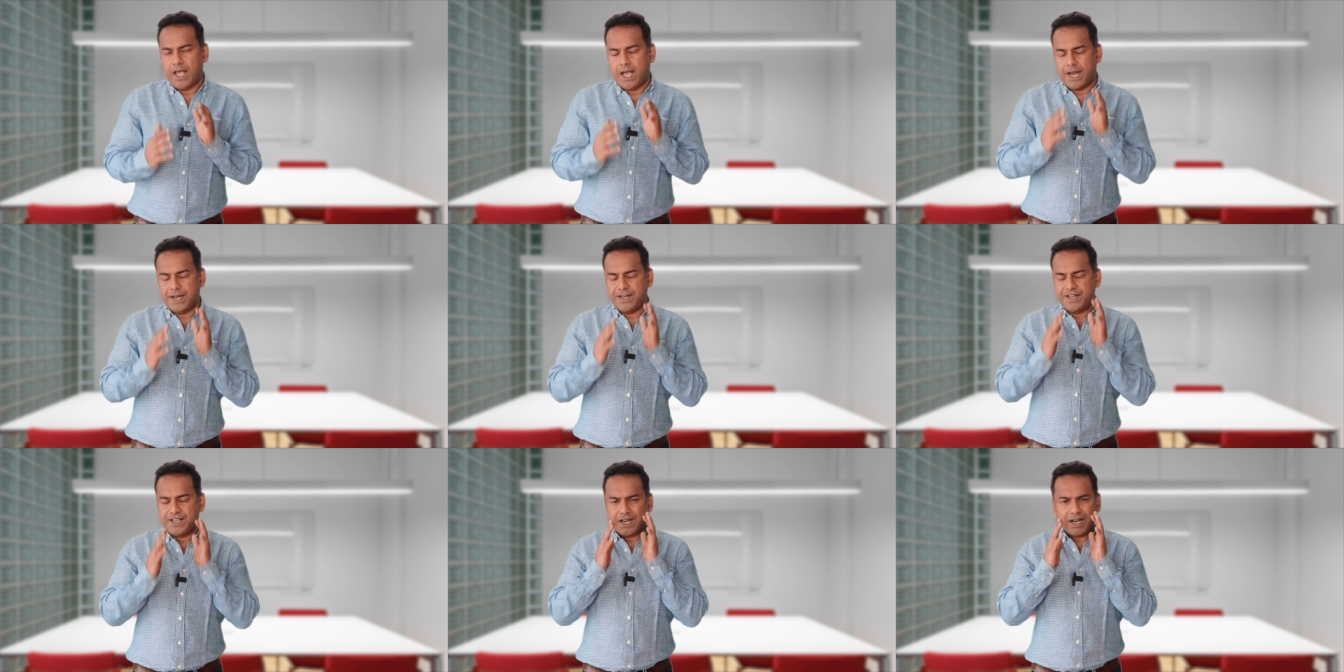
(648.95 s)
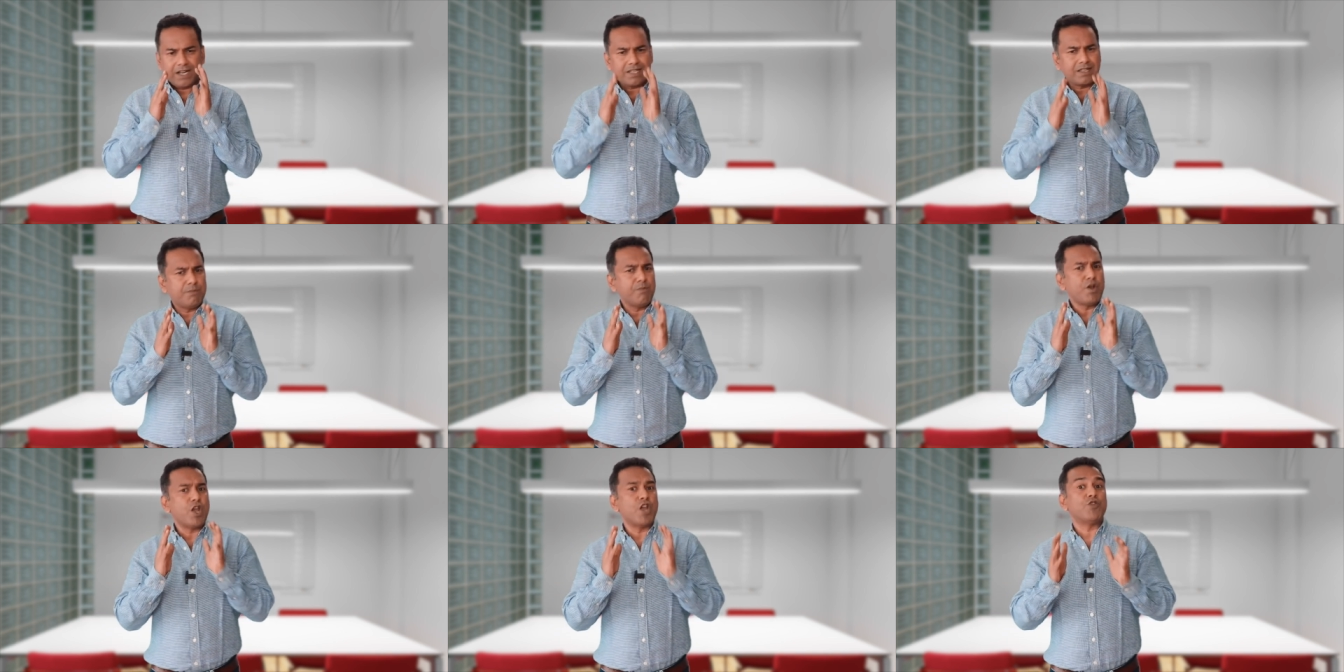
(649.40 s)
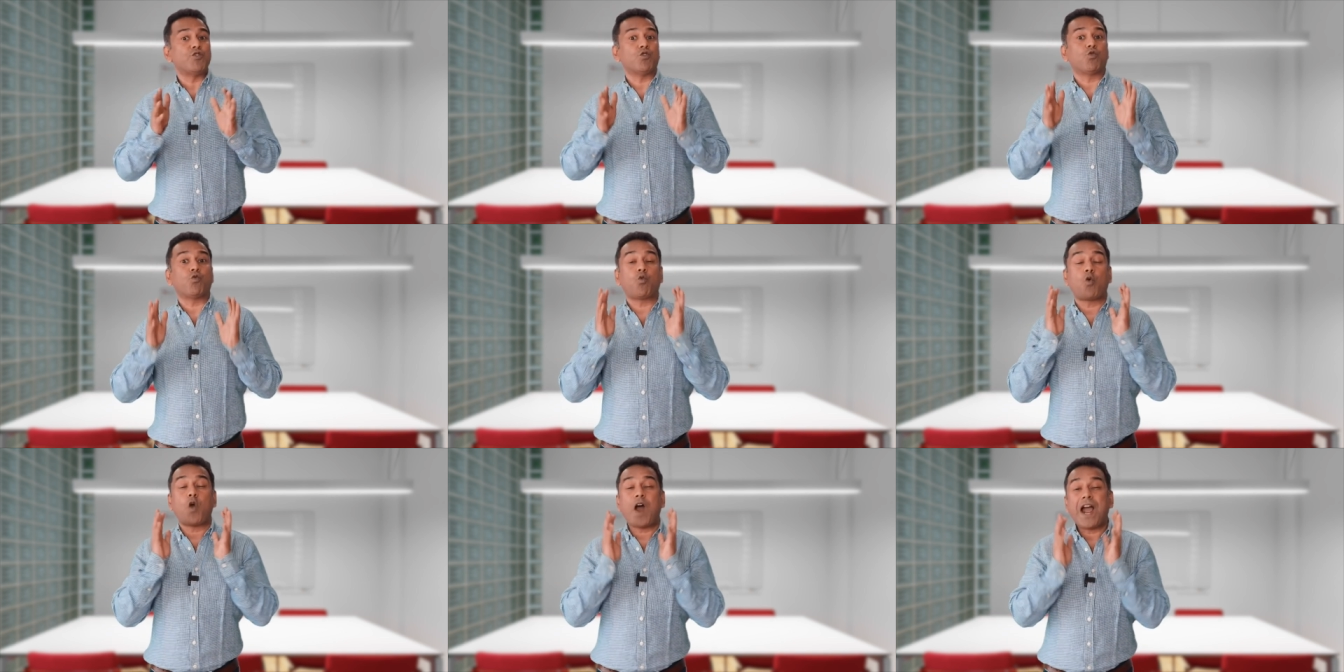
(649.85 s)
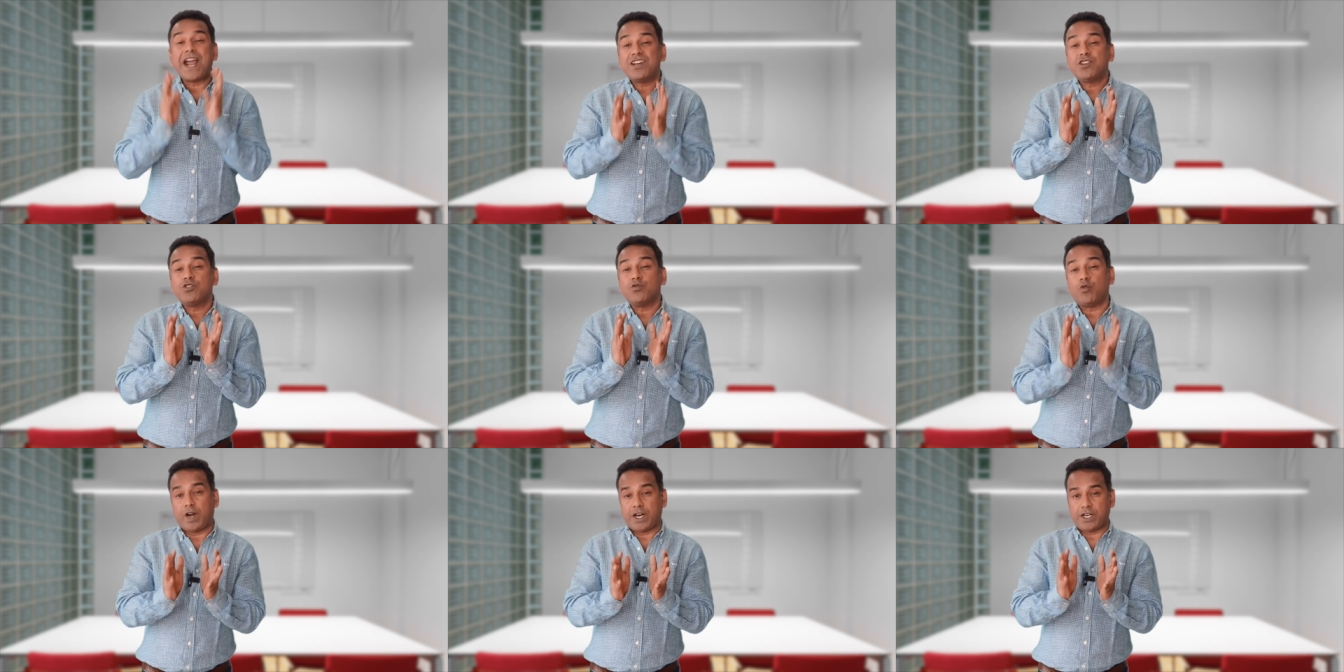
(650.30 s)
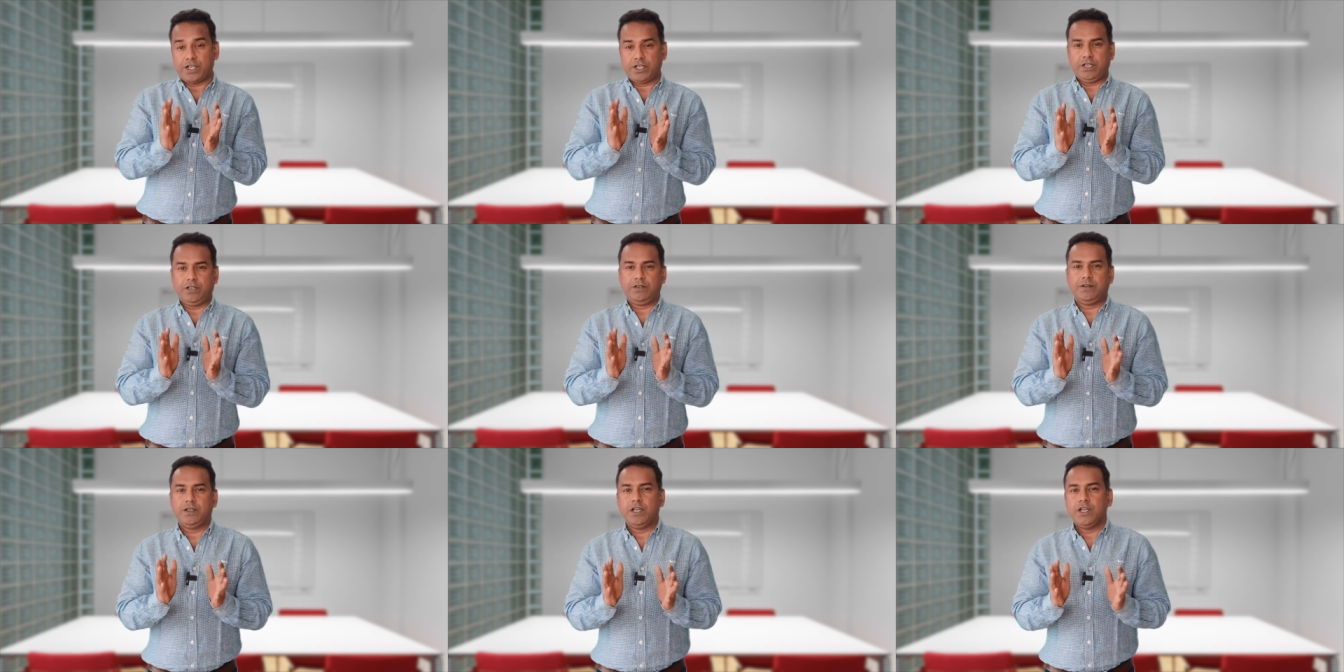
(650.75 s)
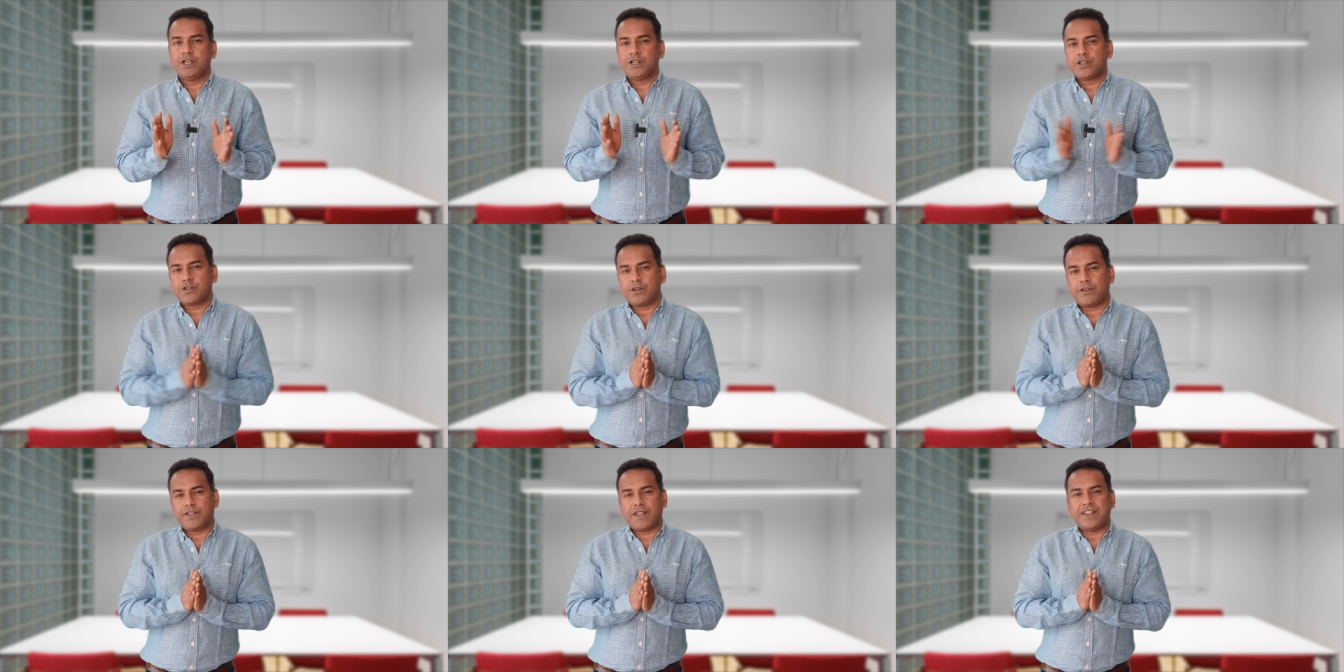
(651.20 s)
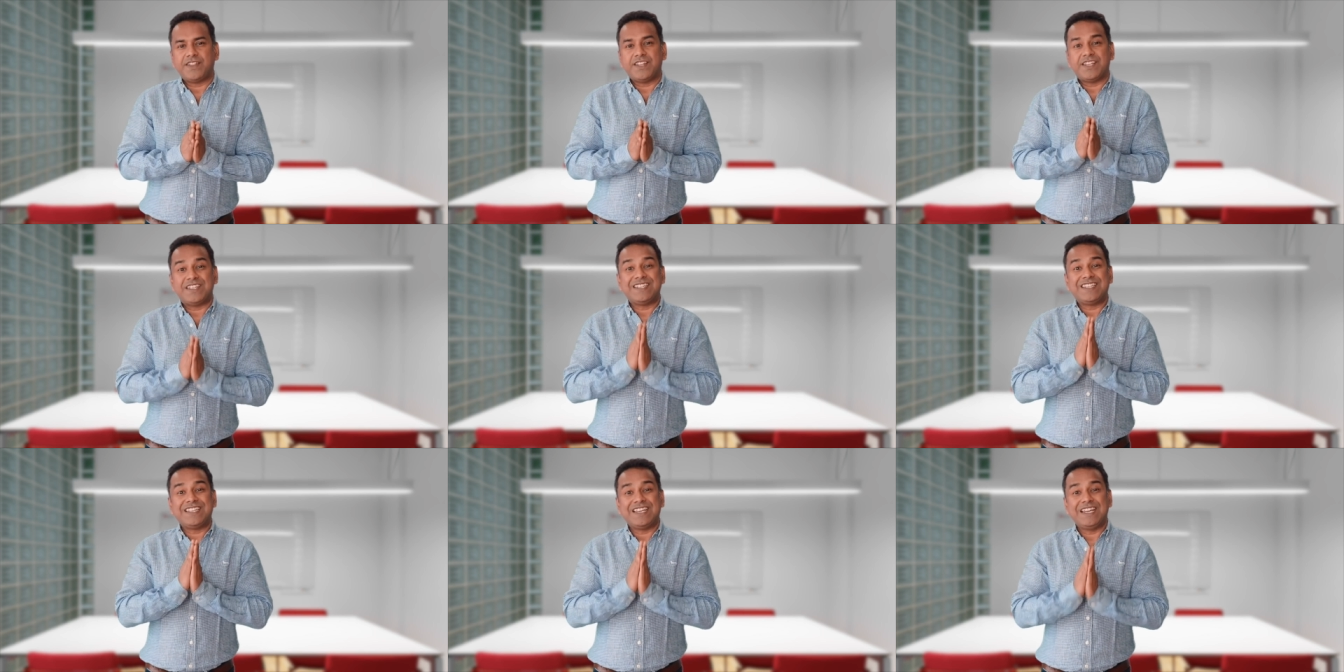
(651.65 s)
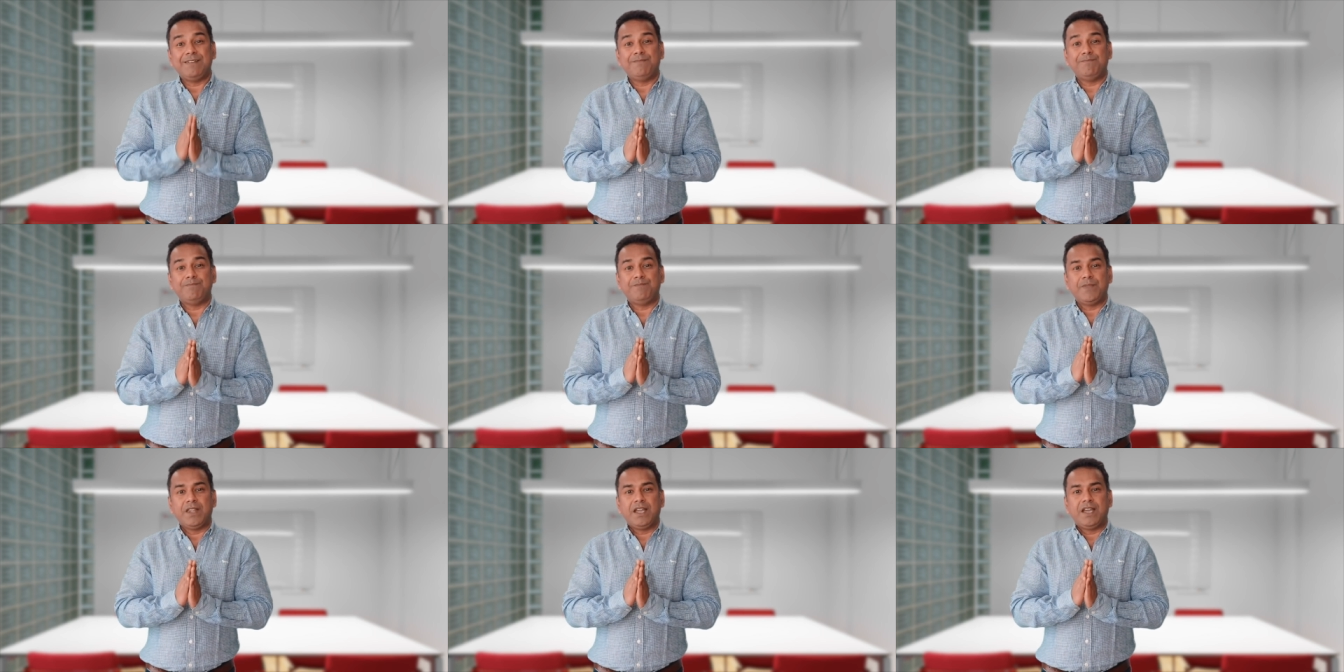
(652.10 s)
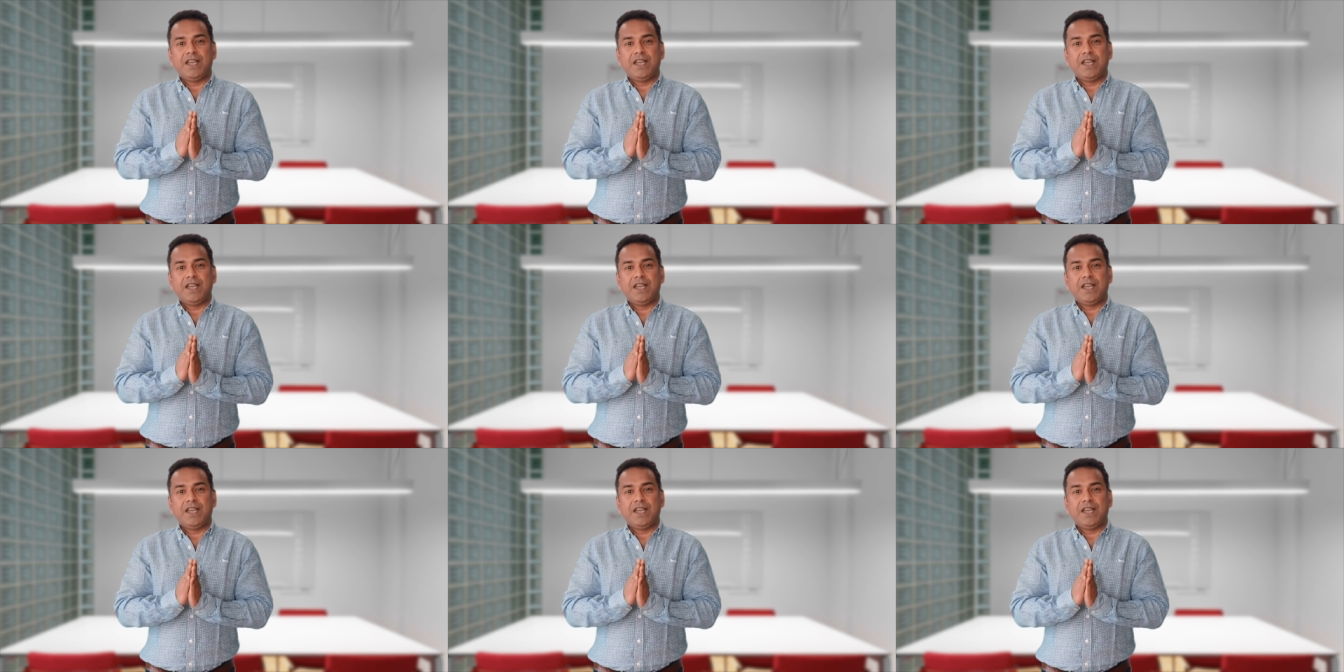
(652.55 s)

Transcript: and direct them in the right direction so that the team